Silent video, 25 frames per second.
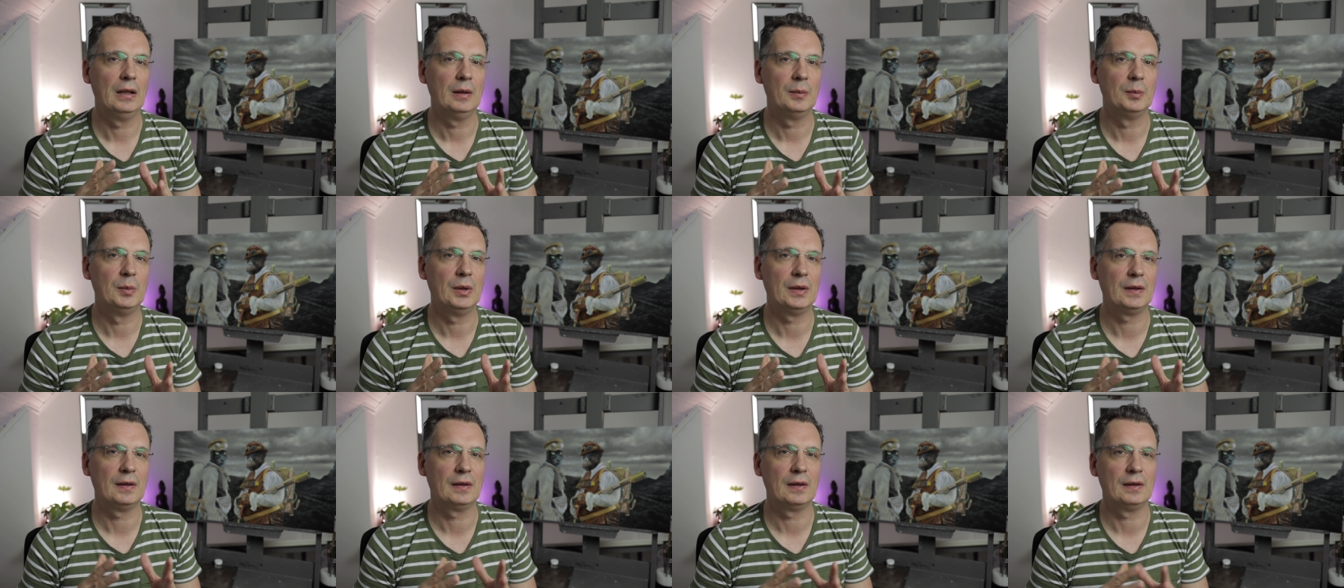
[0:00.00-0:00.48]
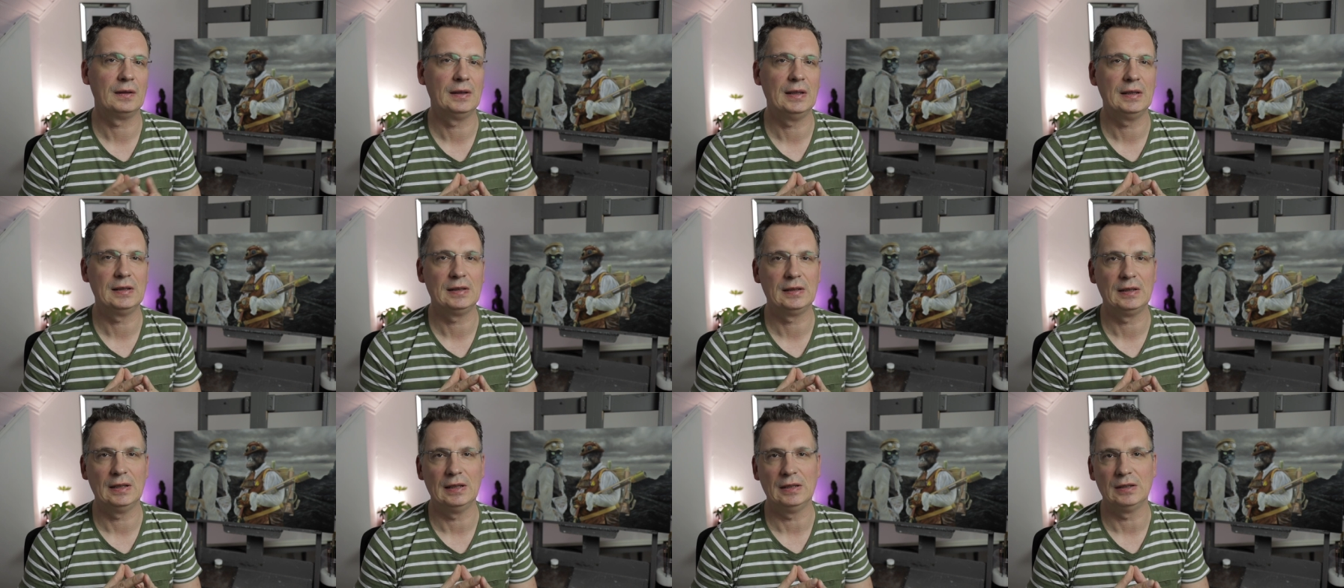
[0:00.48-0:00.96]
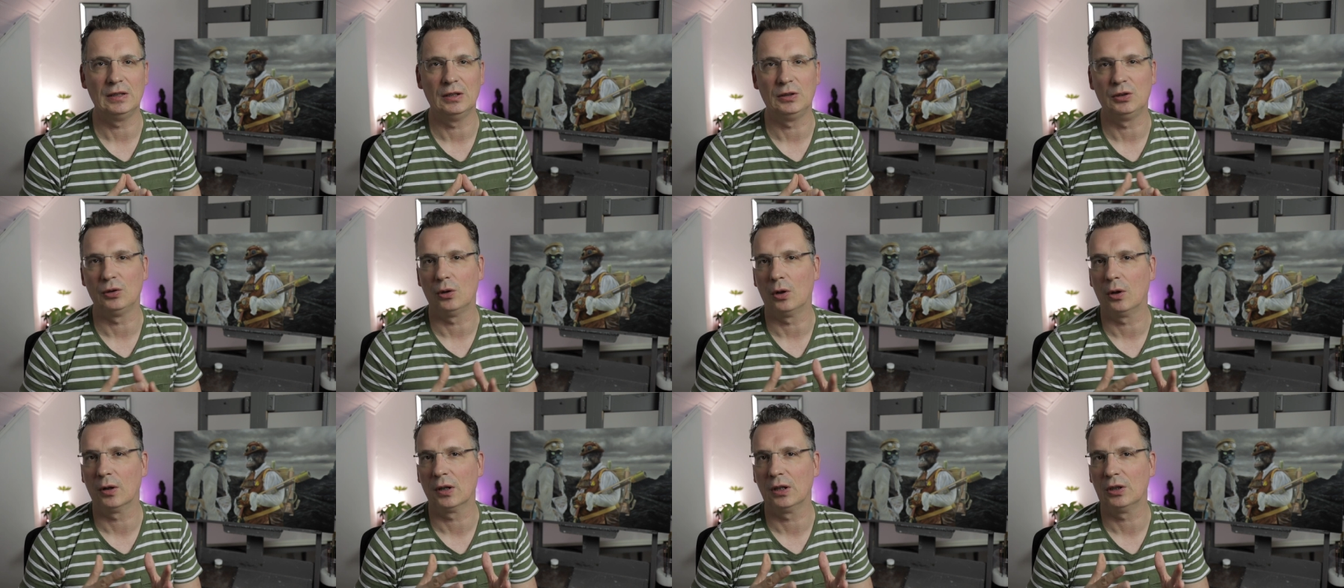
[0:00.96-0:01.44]
But this is a
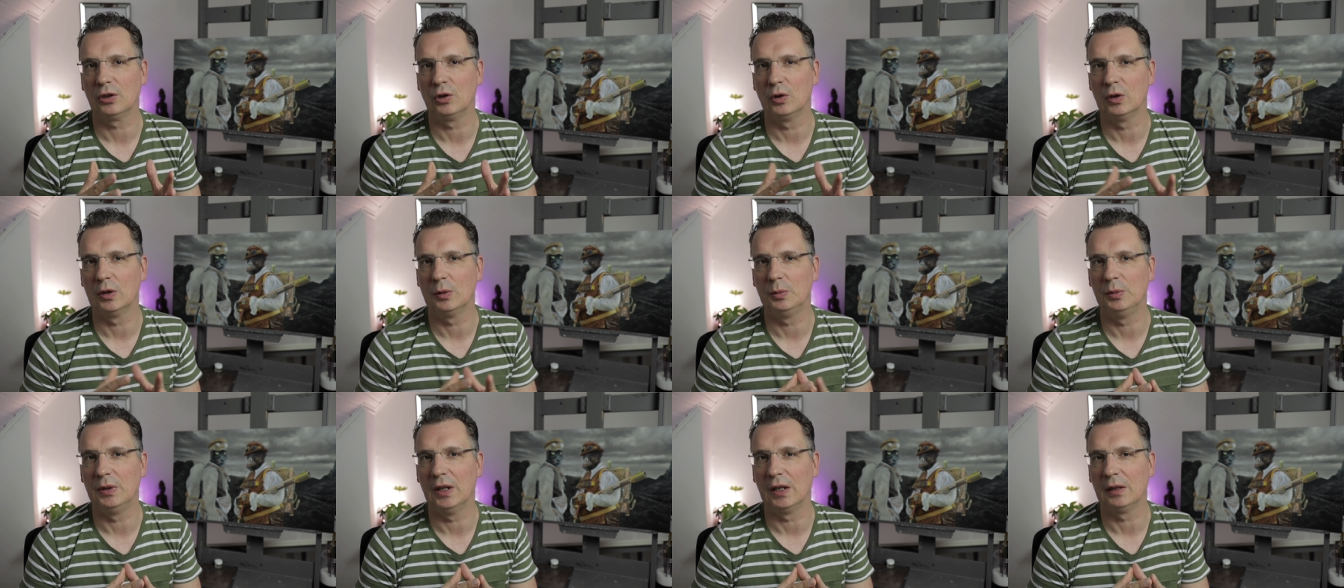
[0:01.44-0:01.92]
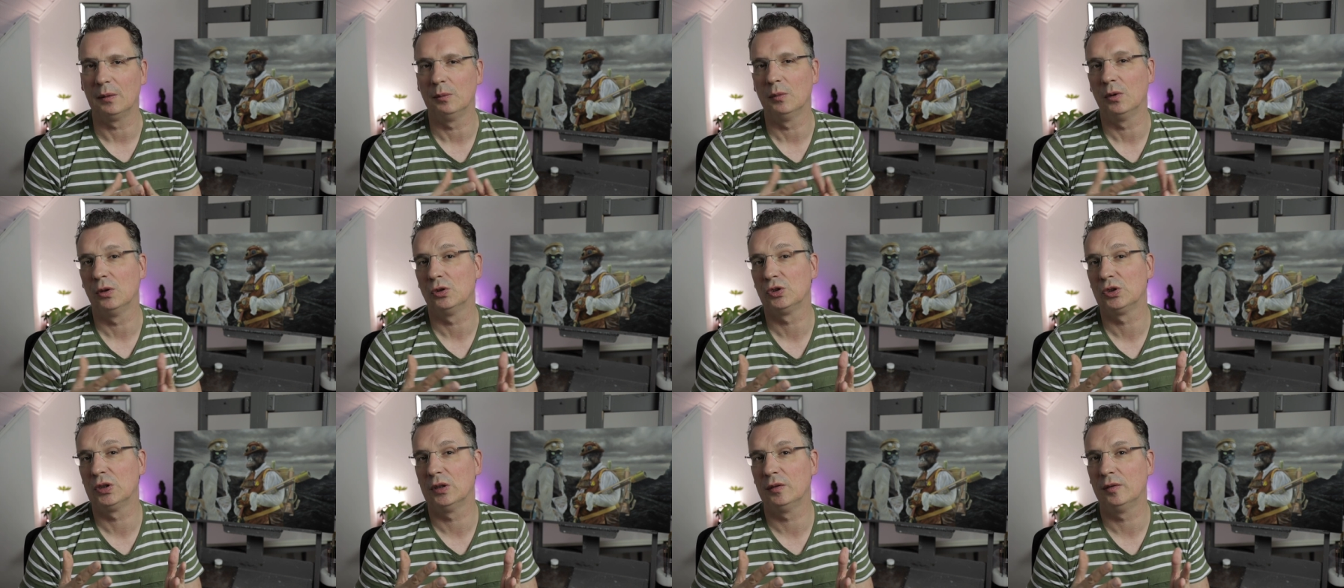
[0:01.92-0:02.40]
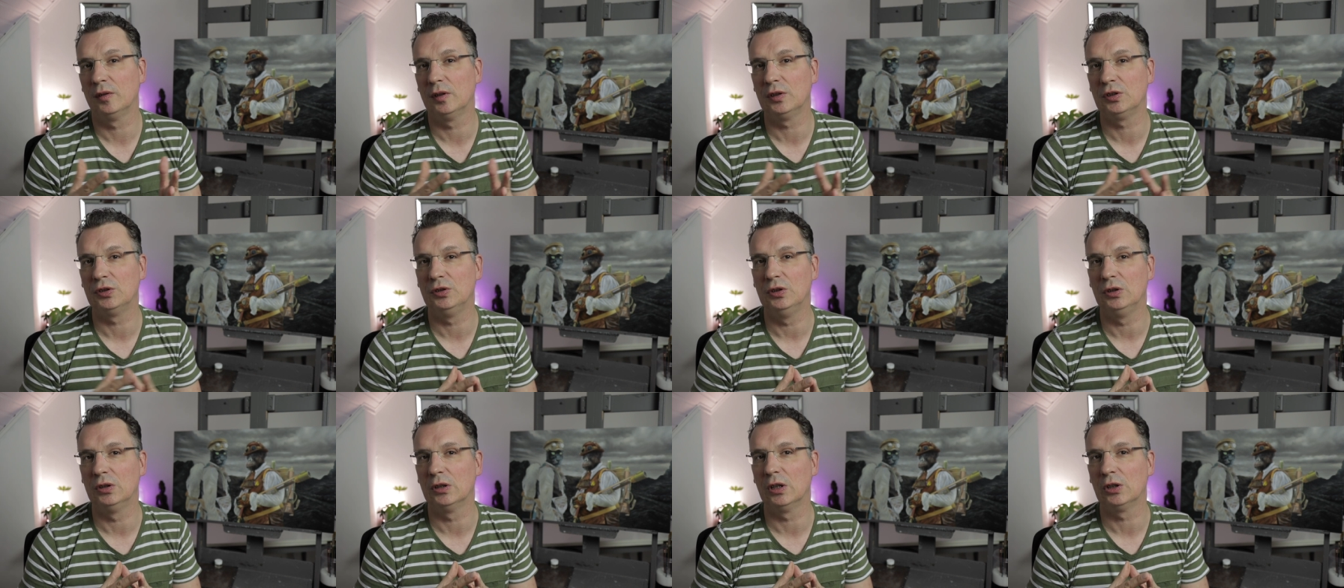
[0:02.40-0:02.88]
target group that most of us
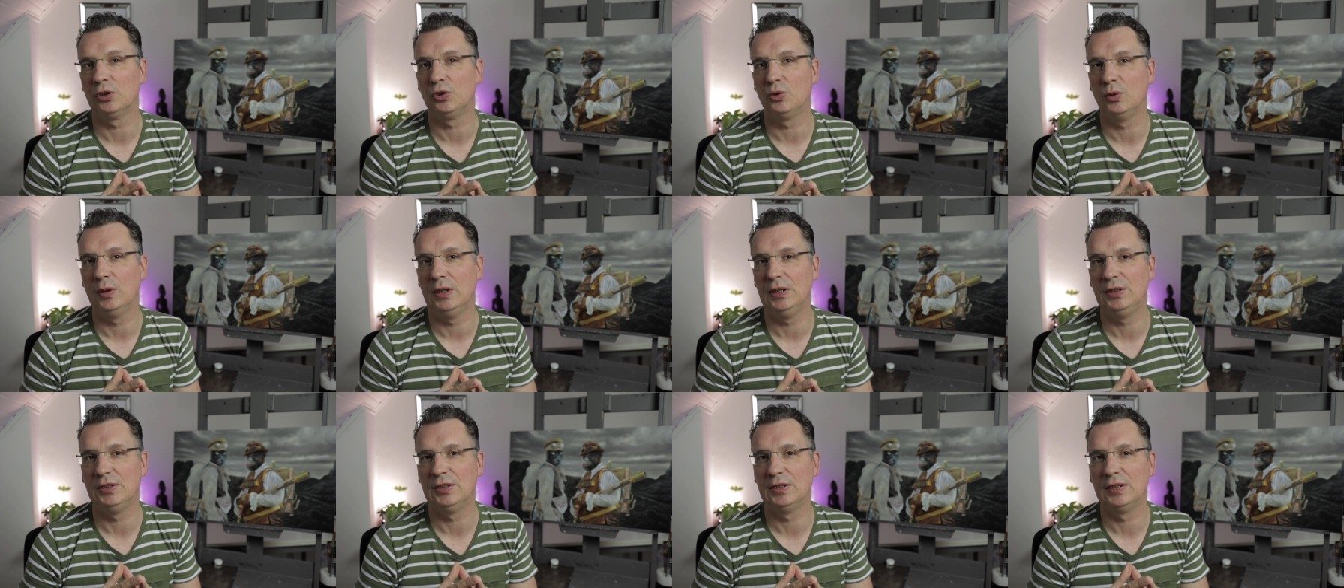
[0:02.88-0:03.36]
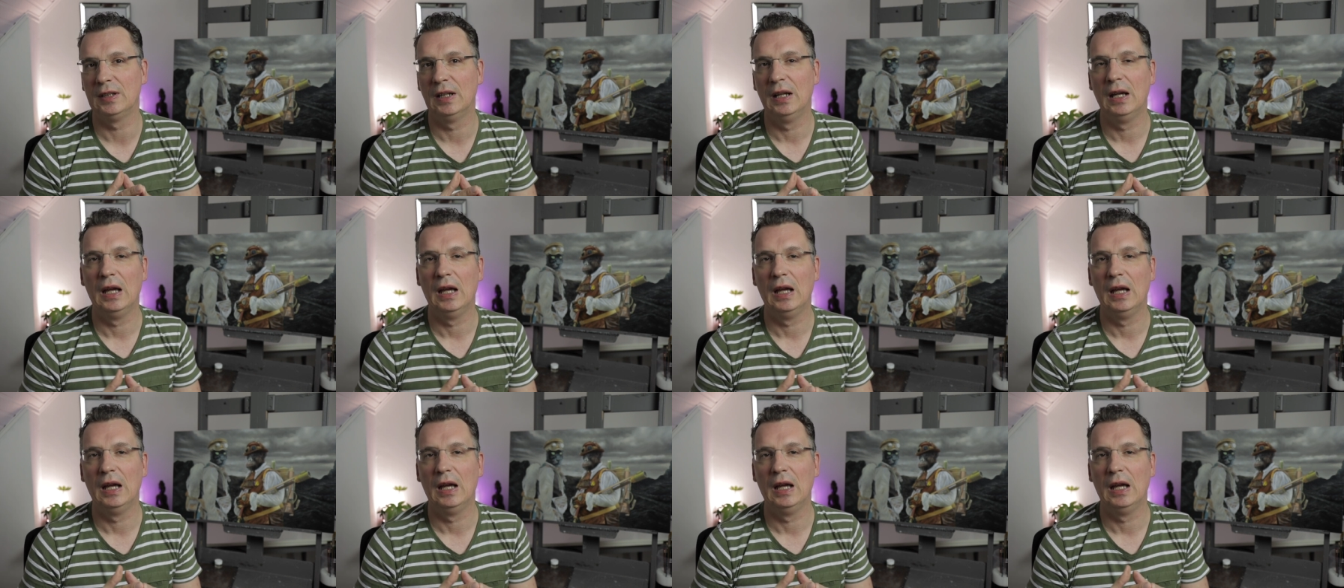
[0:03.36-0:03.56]
do not reach